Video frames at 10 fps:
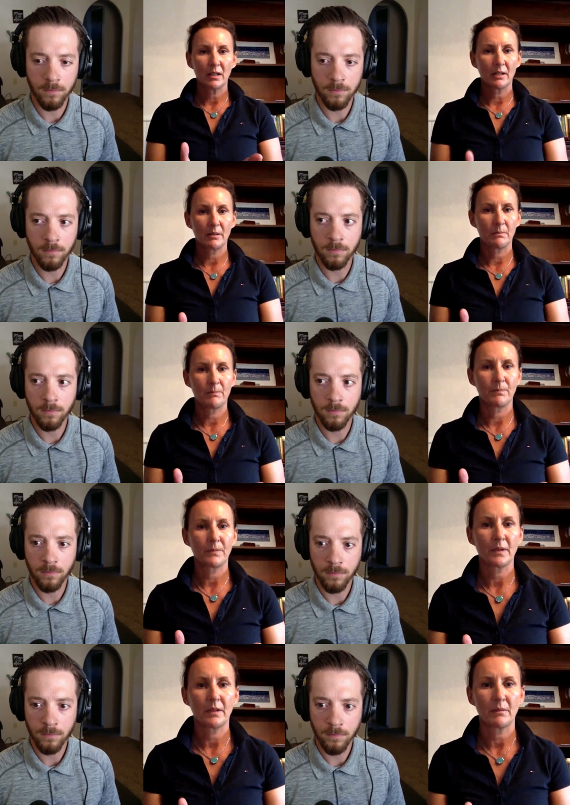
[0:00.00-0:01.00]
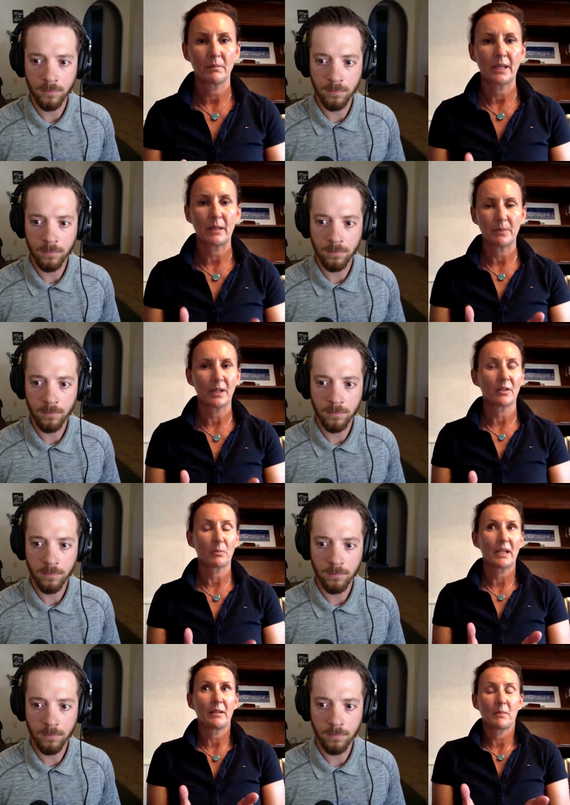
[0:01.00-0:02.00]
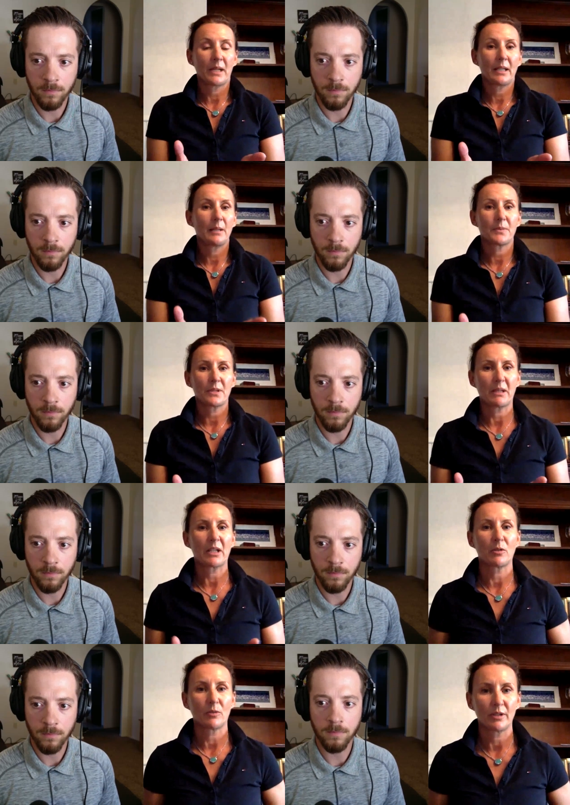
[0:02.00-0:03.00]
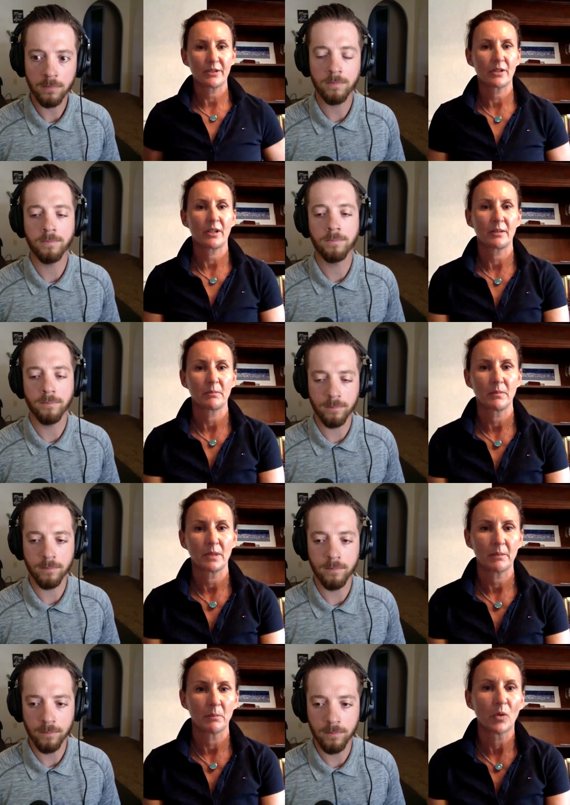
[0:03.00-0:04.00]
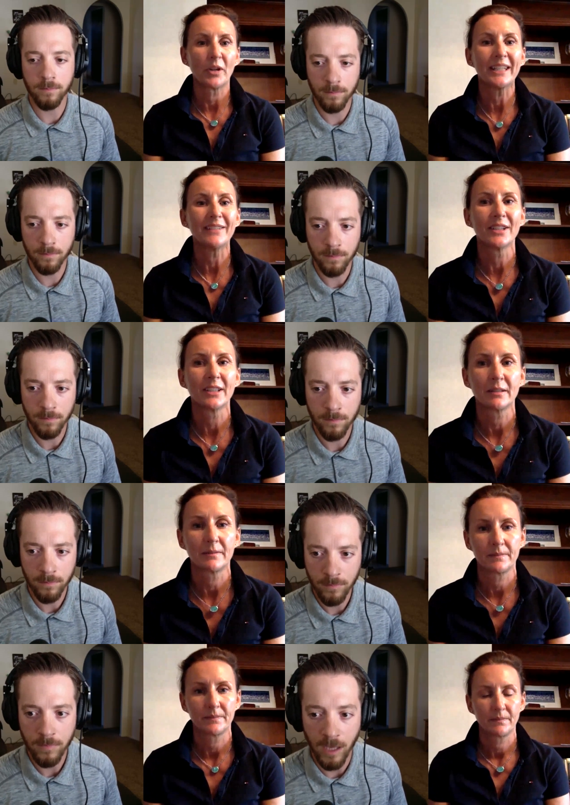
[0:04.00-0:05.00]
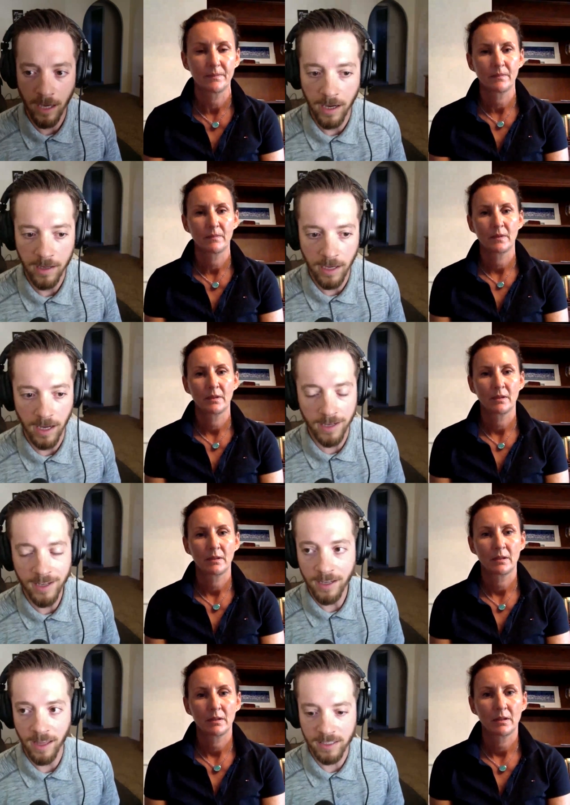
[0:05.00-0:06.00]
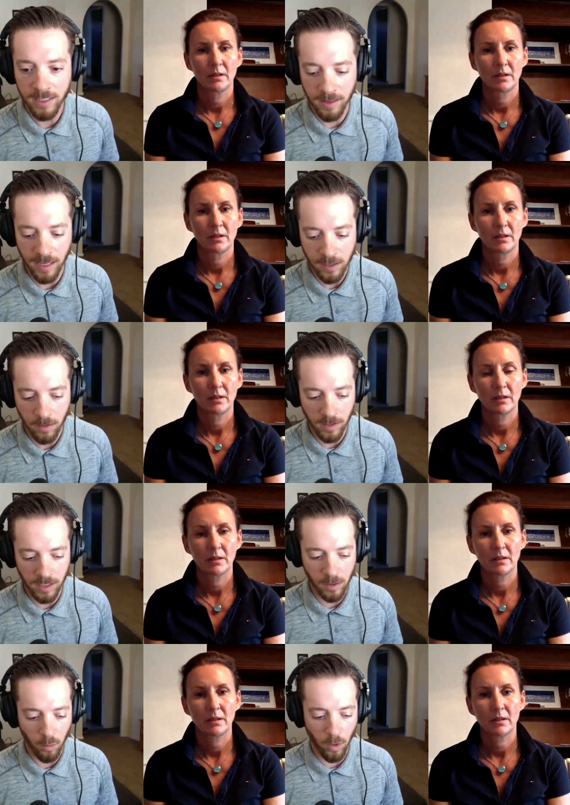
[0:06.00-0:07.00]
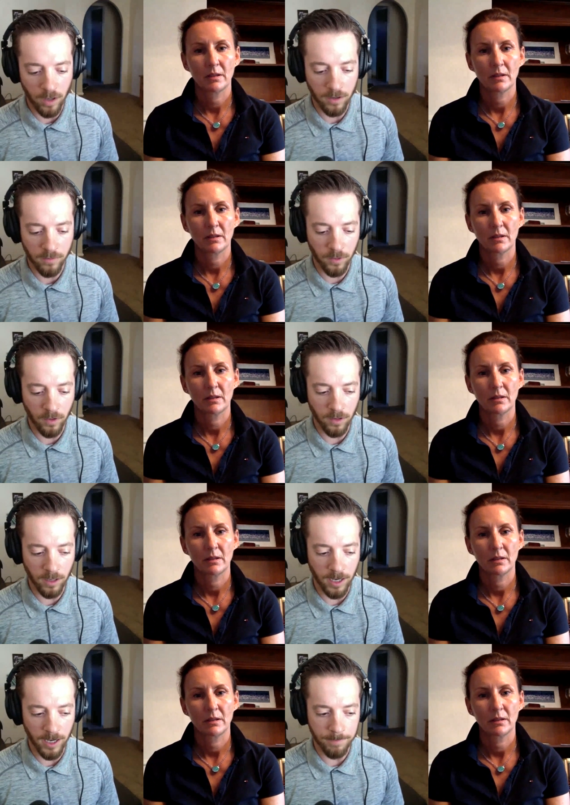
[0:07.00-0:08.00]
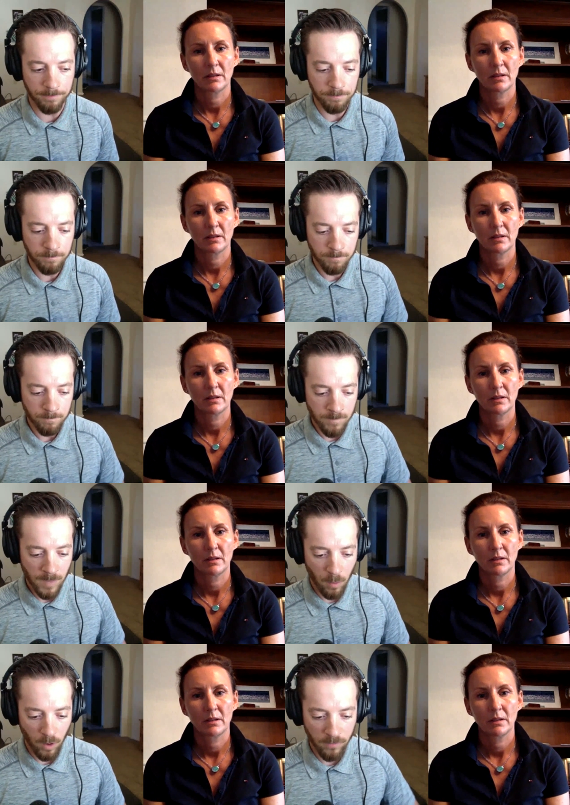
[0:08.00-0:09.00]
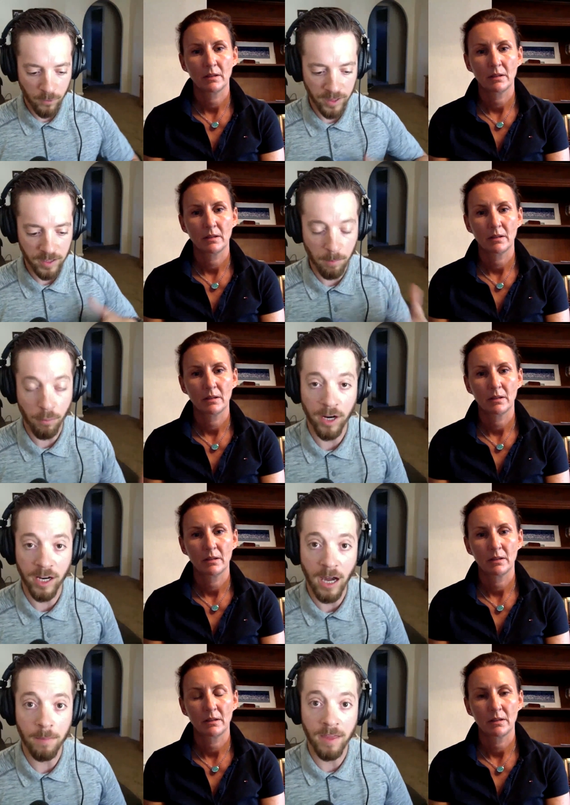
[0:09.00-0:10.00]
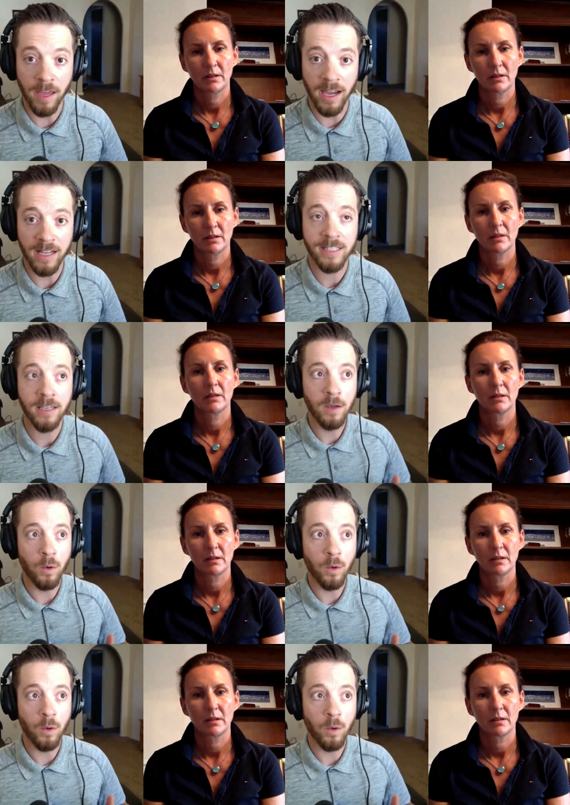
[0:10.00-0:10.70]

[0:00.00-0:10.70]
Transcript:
Speaker 1: um, that because my, my hips and my core has gotten mm. more even.
Speaker 2: Yeah, yeah. That's and that's a that's a wonderful um a wonderful thing to bring up that